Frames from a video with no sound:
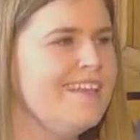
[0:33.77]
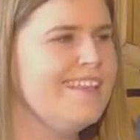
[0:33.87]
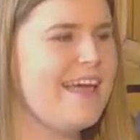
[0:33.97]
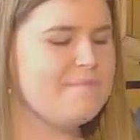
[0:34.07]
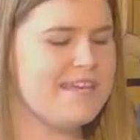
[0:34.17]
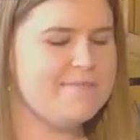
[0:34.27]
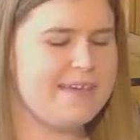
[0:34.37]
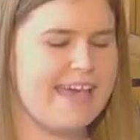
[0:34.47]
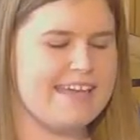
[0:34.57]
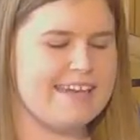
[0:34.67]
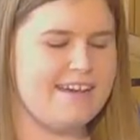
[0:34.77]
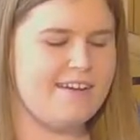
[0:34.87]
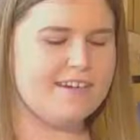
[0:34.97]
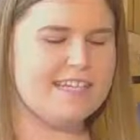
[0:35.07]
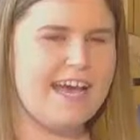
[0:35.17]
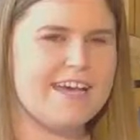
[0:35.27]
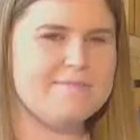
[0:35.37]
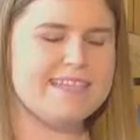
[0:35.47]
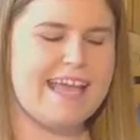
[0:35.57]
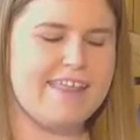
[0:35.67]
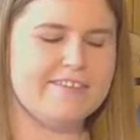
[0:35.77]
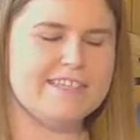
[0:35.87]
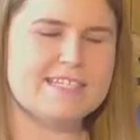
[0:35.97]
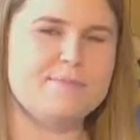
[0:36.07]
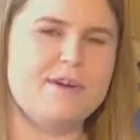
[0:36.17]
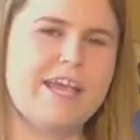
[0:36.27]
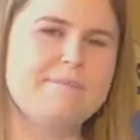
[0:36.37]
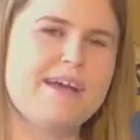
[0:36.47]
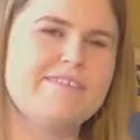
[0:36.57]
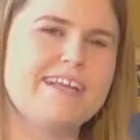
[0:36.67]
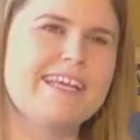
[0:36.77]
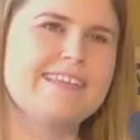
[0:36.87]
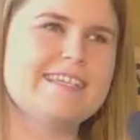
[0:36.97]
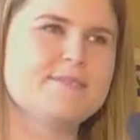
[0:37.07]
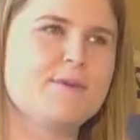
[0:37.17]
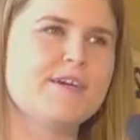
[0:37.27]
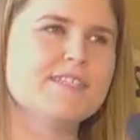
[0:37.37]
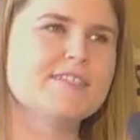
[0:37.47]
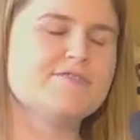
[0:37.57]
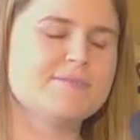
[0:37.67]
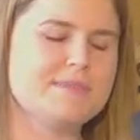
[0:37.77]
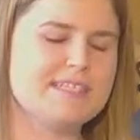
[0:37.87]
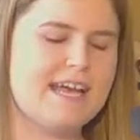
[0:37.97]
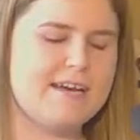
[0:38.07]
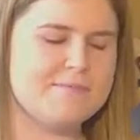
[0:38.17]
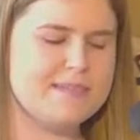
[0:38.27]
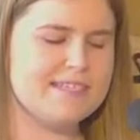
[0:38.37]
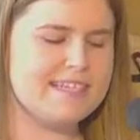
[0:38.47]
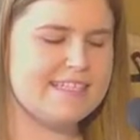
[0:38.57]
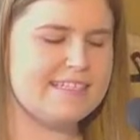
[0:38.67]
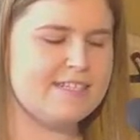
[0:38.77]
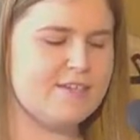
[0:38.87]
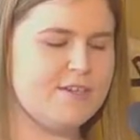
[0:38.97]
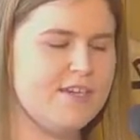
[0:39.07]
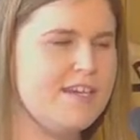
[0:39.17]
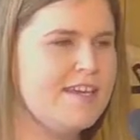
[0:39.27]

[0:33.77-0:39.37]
Let me begin our time together this morning by reading these words from Psalm 62.